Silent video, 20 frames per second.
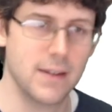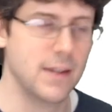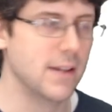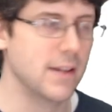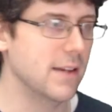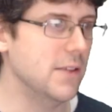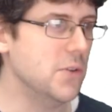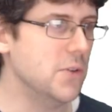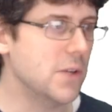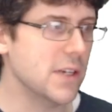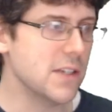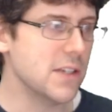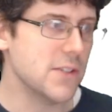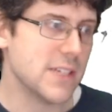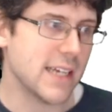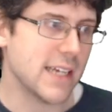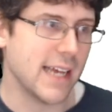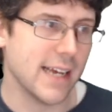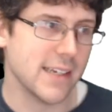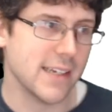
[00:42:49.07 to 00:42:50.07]
You could use
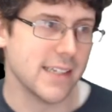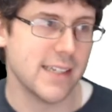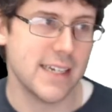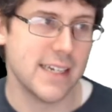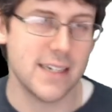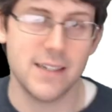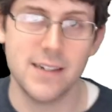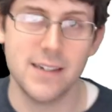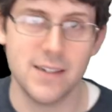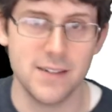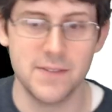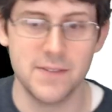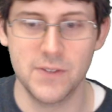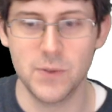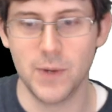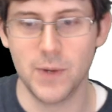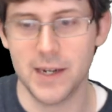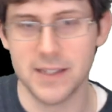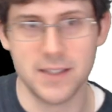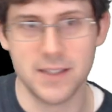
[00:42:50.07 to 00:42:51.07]
a calculator here if you
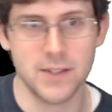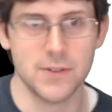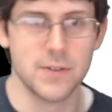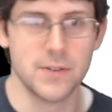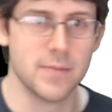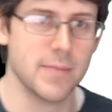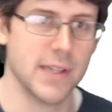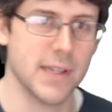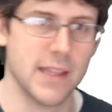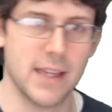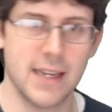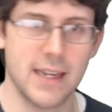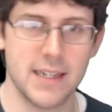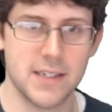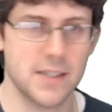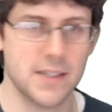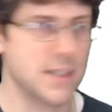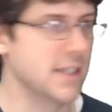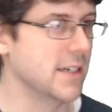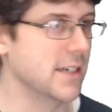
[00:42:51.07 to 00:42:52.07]
wanted to, but the
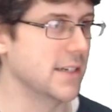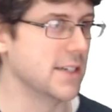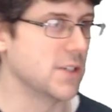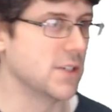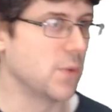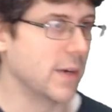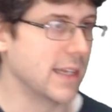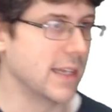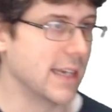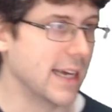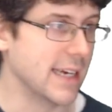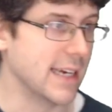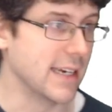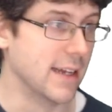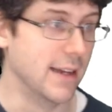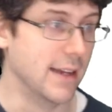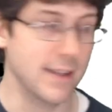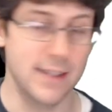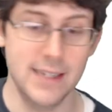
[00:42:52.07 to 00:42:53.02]
answer here is 29.